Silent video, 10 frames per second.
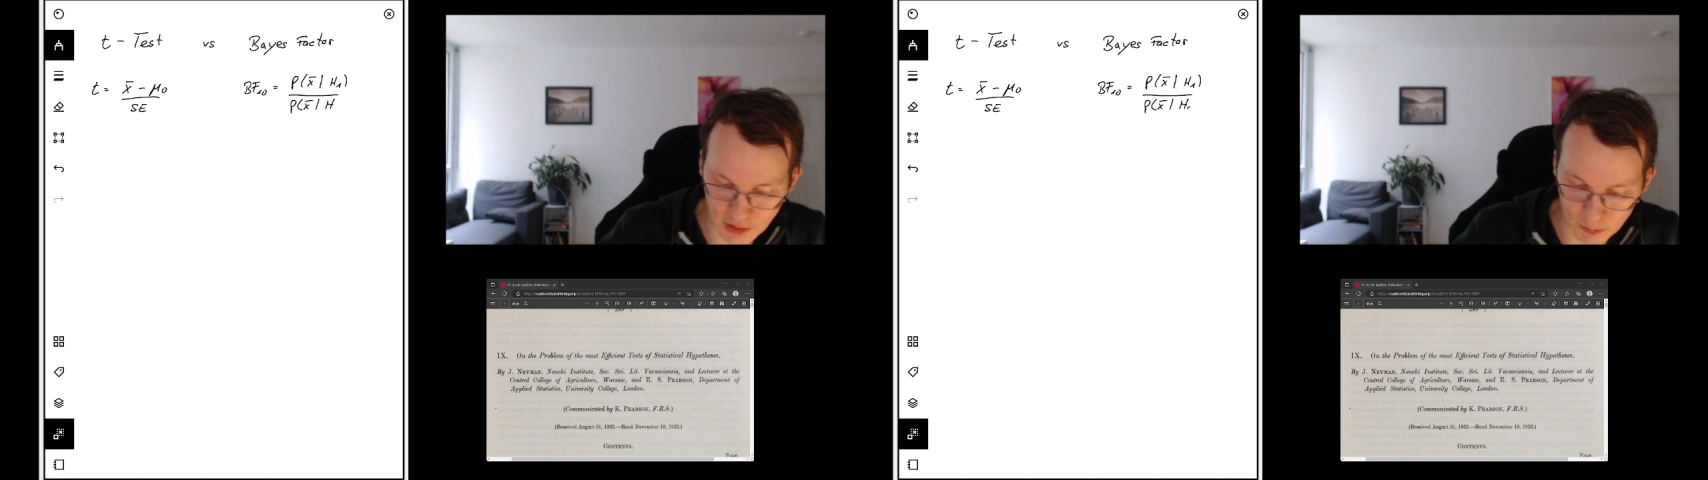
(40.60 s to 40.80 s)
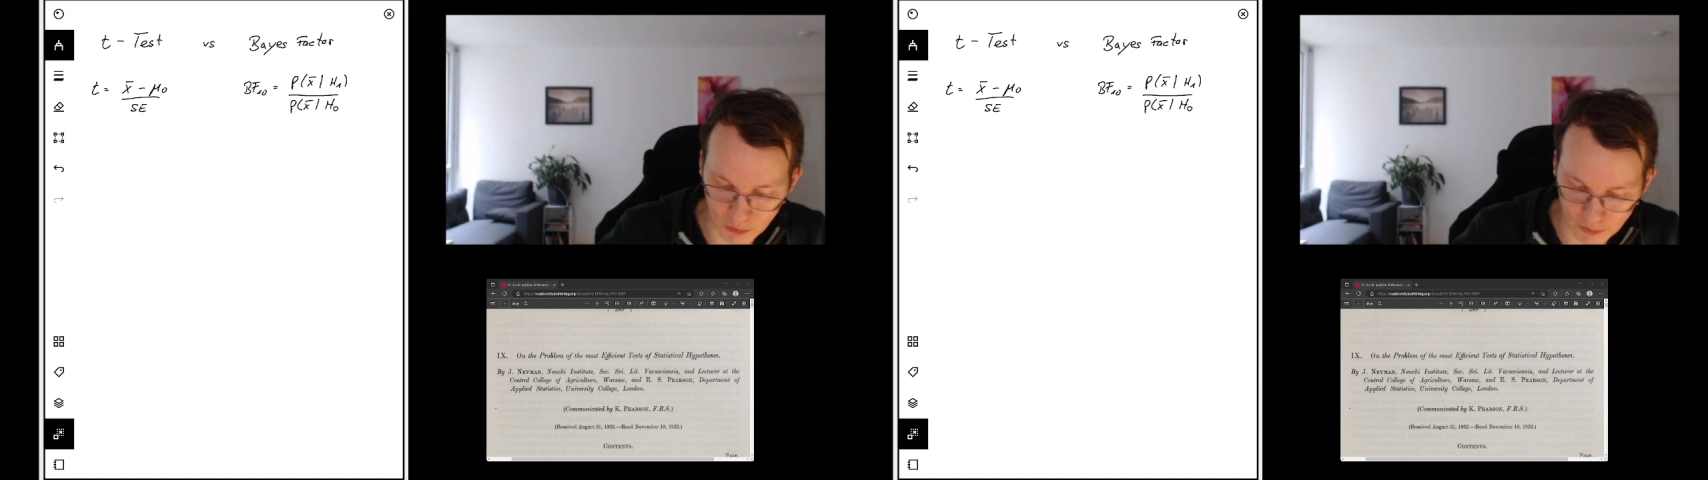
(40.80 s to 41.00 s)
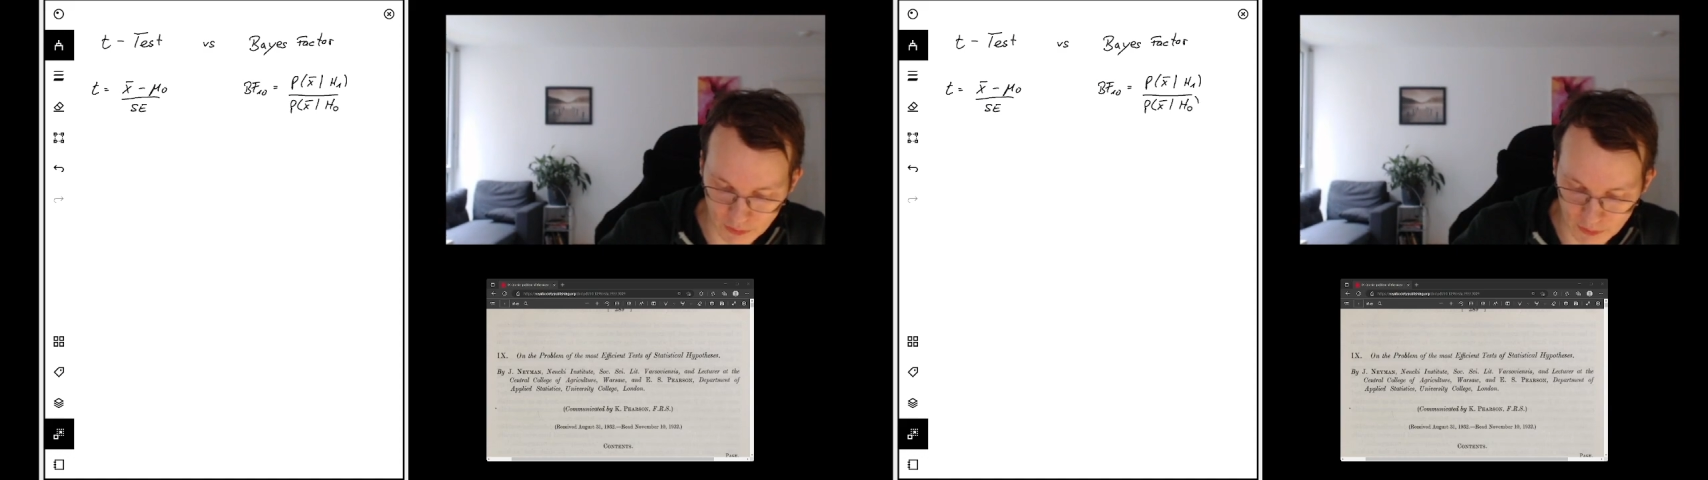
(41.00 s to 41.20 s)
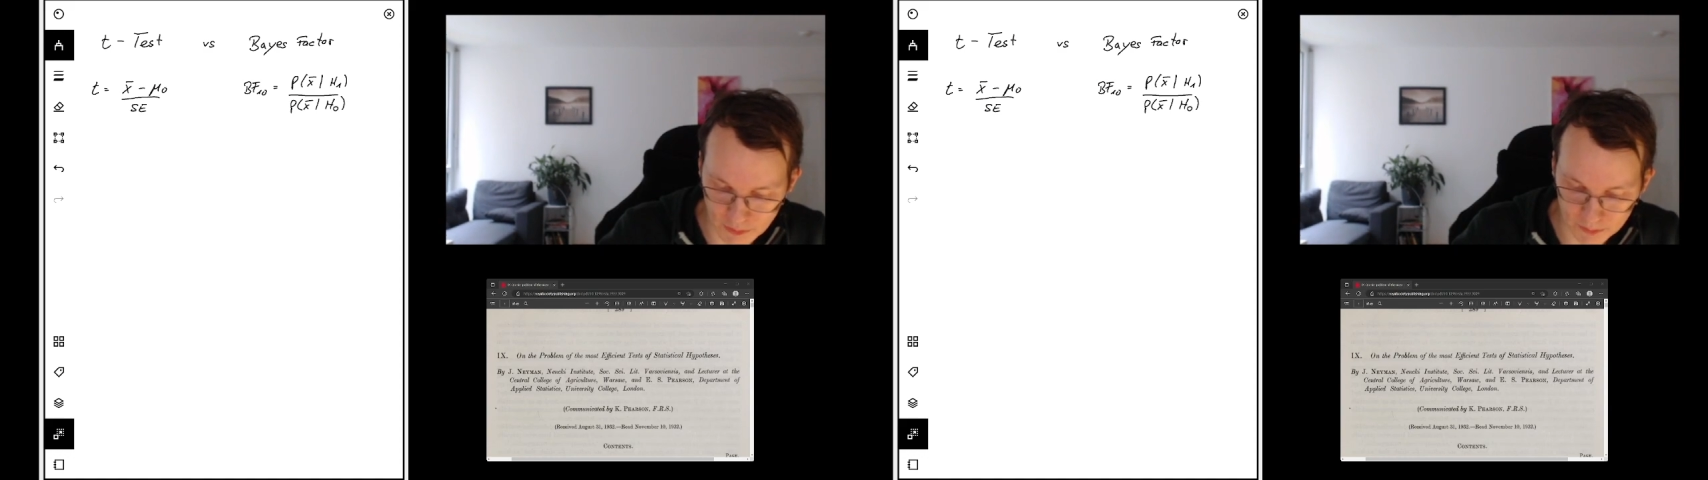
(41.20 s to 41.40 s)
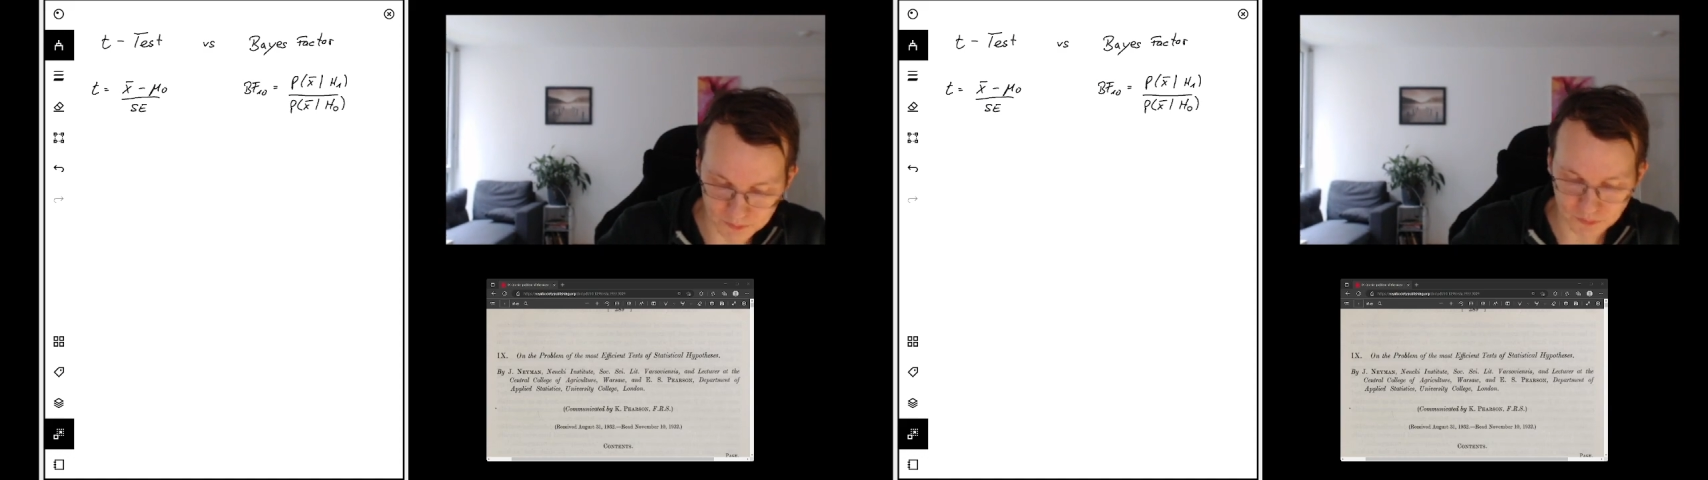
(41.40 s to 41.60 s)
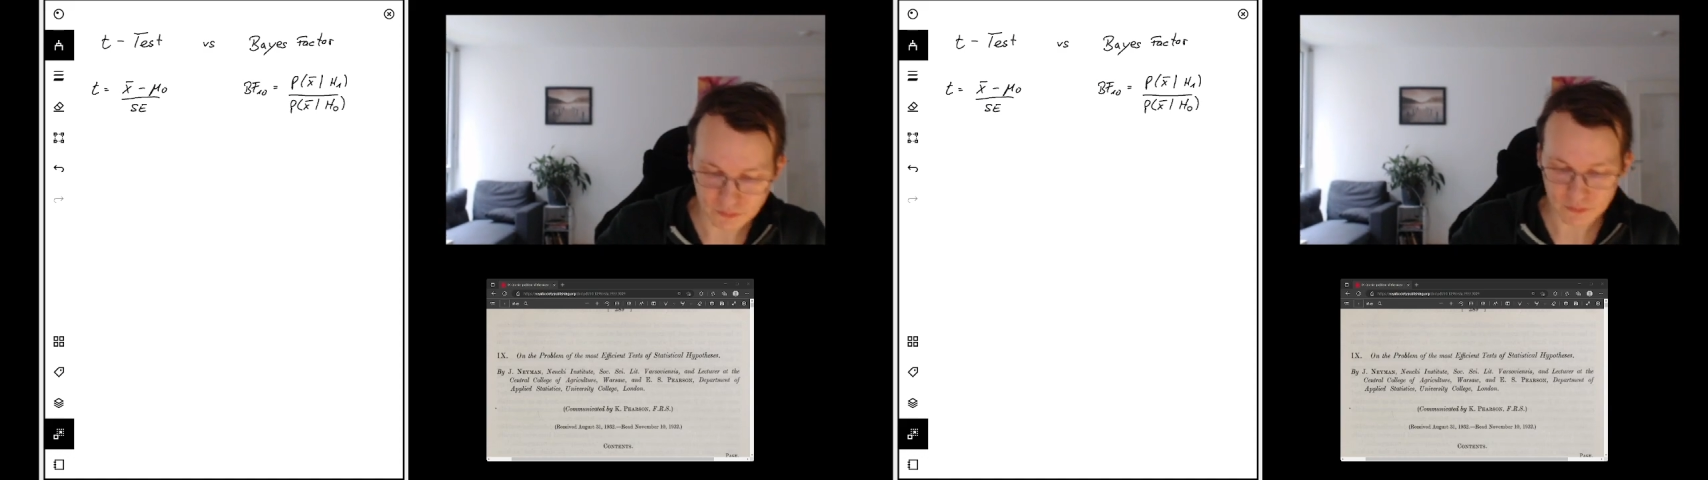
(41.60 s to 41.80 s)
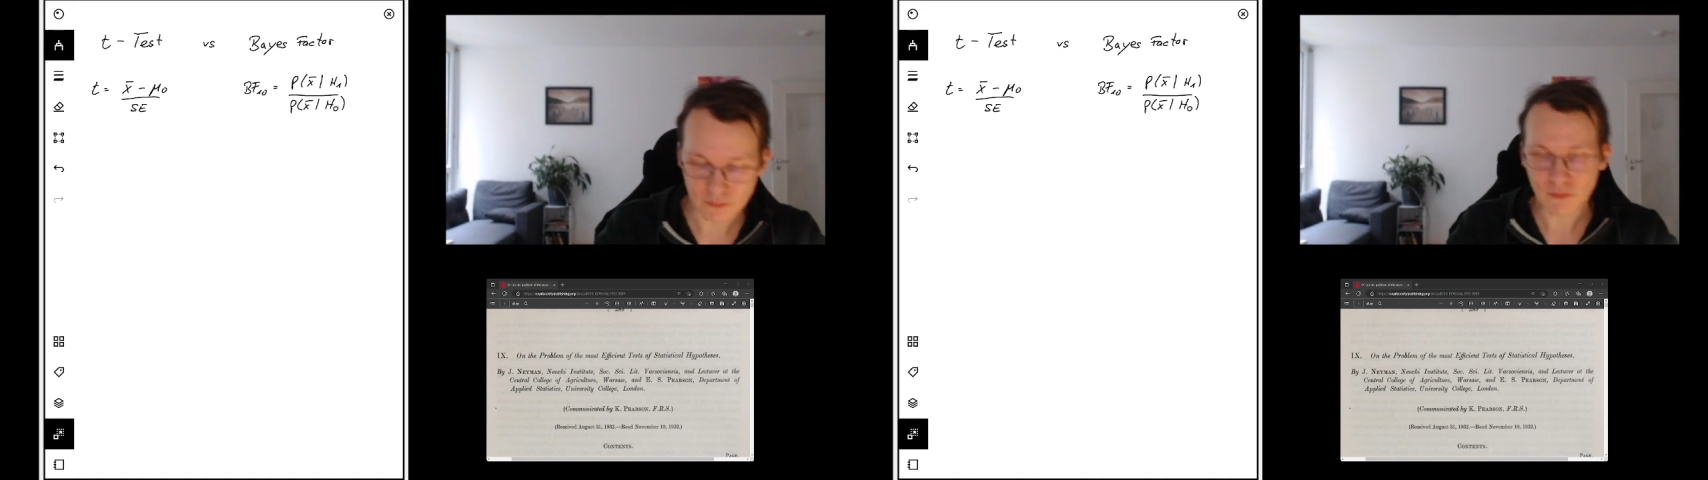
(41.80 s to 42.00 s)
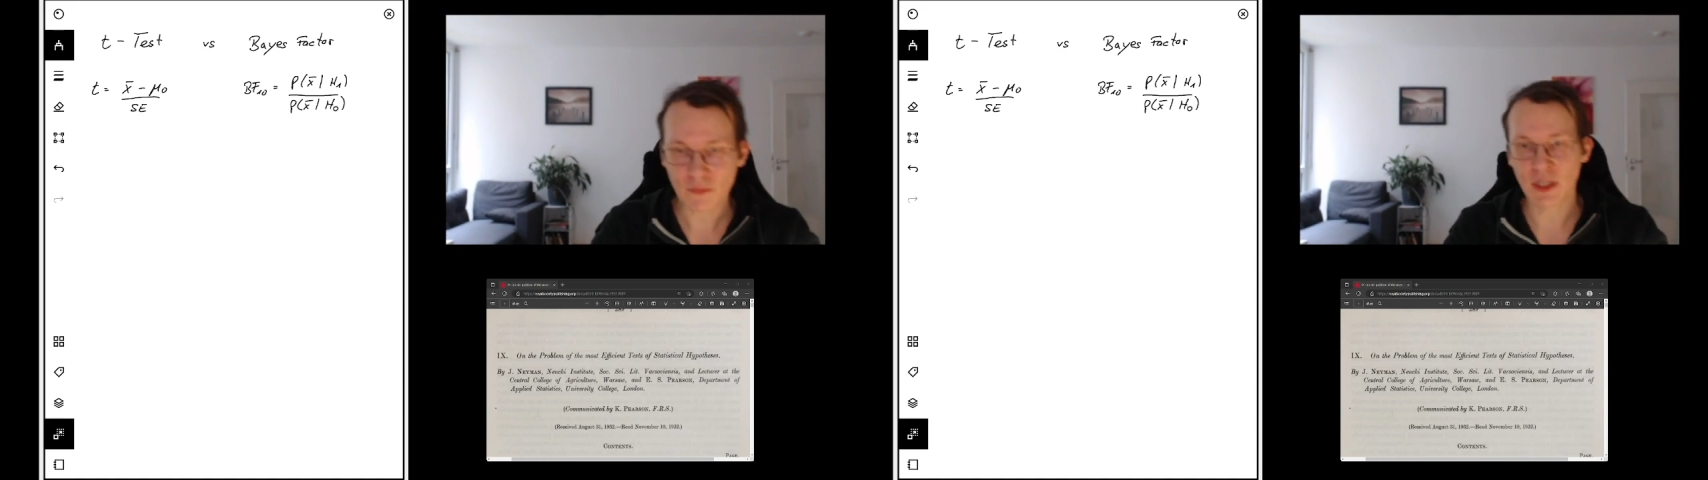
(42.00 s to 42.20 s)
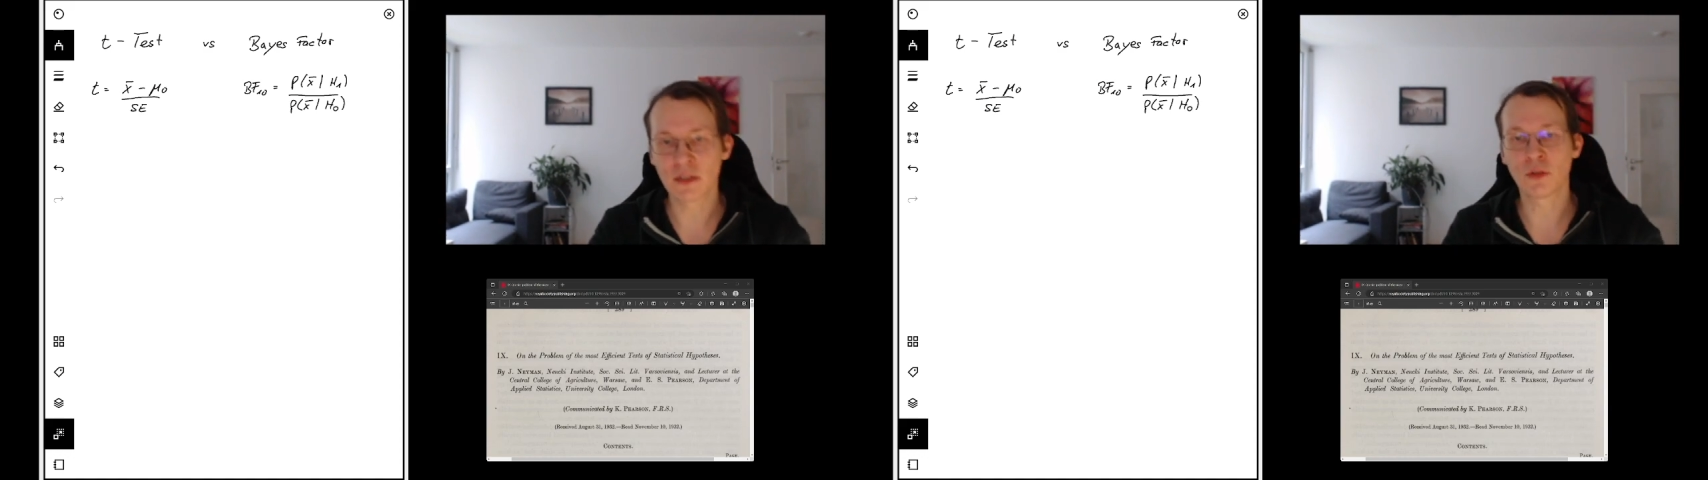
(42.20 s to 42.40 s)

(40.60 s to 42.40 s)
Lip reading: hypothesis. And